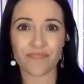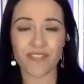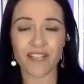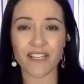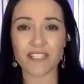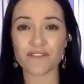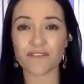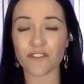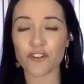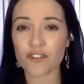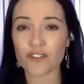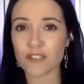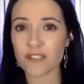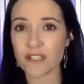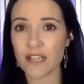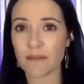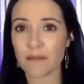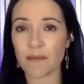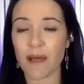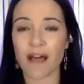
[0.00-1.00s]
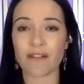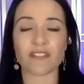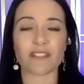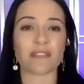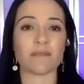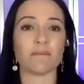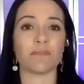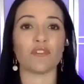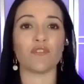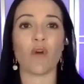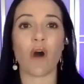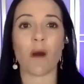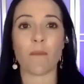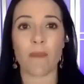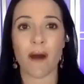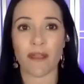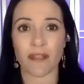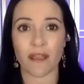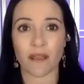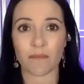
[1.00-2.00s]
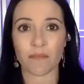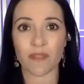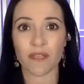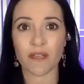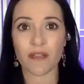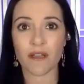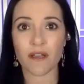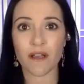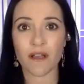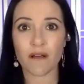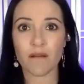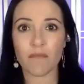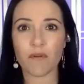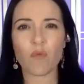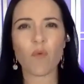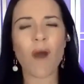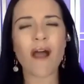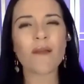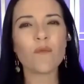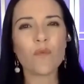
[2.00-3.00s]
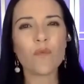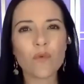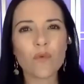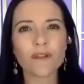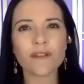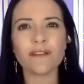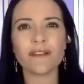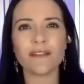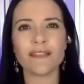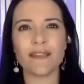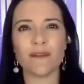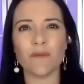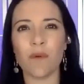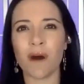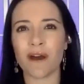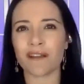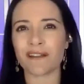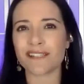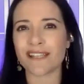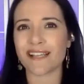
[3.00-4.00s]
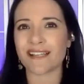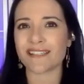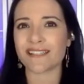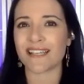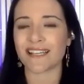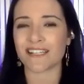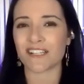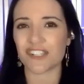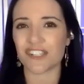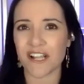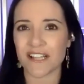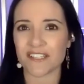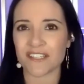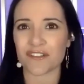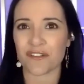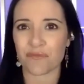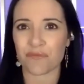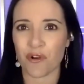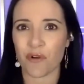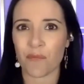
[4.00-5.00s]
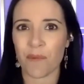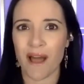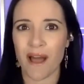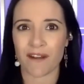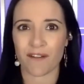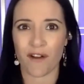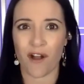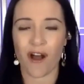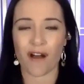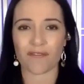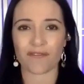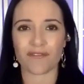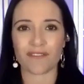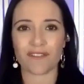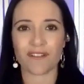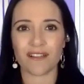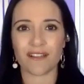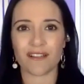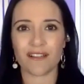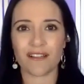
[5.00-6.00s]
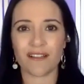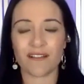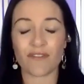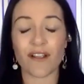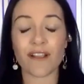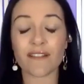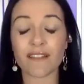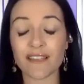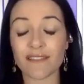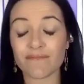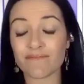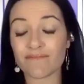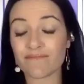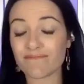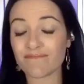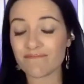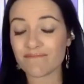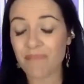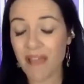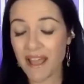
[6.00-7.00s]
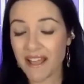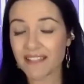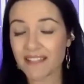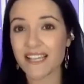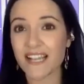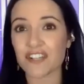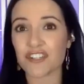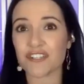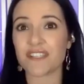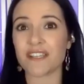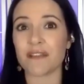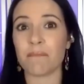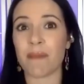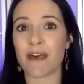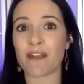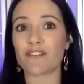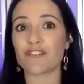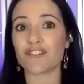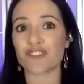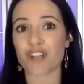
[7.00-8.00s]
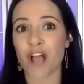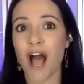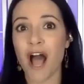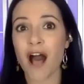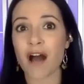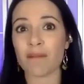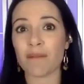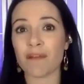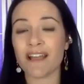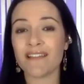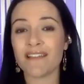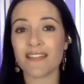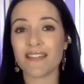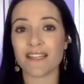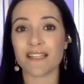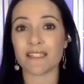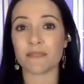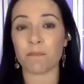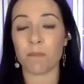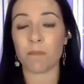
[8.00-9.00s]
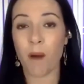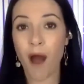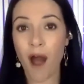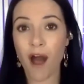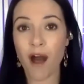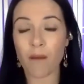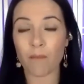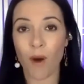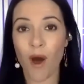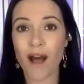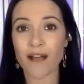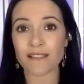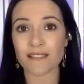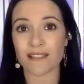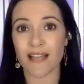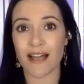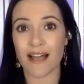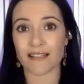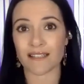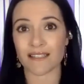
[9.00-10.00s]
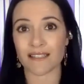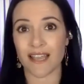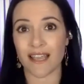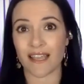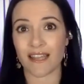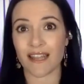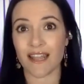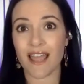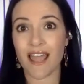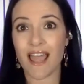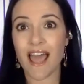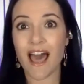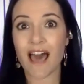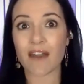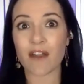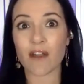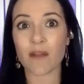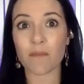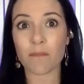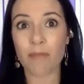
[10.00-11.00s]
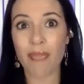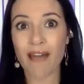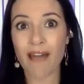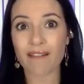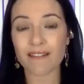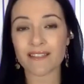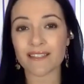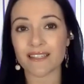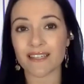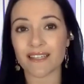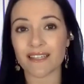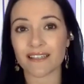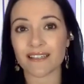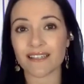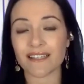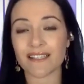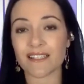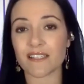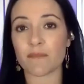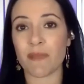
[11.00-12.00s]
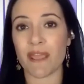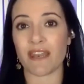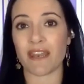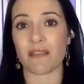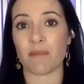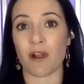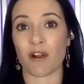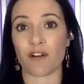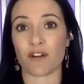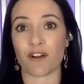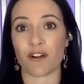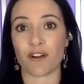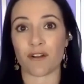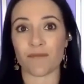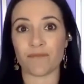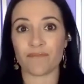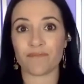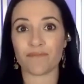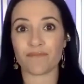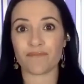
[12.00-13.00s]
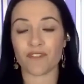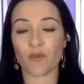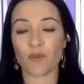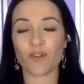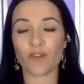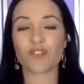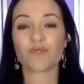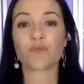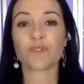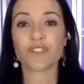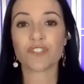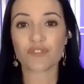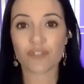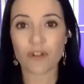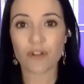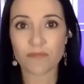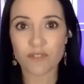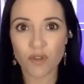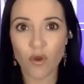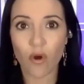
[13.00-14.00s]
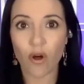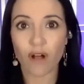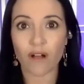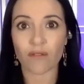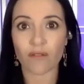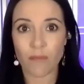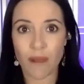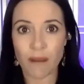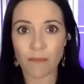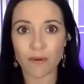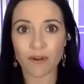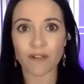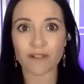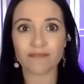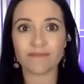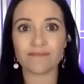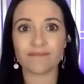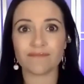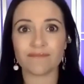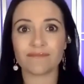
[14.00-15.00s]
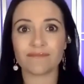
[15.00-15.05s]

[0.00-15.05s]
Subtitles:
His first attempt obviously blew up on him. But why wouldn't he want to take a second chance to throw Biden off? Frankly, Pence actually did a better job than his boss last night at unbalancing his debating partner, which was Trump's goal, remember?